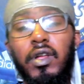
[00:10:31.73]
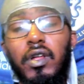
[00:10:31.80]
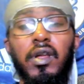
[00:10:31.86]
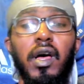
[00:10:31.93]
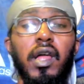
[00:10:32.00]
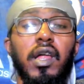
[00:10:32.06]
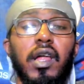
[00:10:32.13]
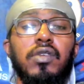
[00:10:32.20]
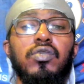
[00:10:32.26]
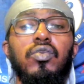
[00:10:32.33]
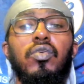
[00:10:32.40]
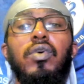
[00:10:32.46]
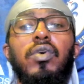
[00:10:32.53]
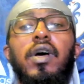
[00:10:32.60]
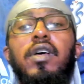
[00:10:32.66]
And as
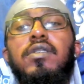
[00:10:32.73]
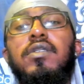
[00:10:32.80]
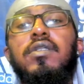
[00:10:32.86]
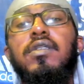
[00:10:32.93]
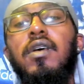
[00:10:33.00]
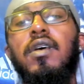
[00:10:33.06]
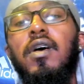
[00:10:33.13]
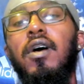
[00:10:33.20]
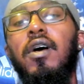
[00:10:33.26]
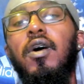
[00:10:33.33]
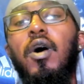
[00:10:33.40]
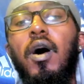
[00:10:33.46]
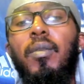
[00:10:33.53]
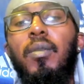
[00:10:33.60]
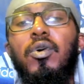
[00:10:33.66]
always,
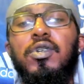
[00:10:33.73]
come on,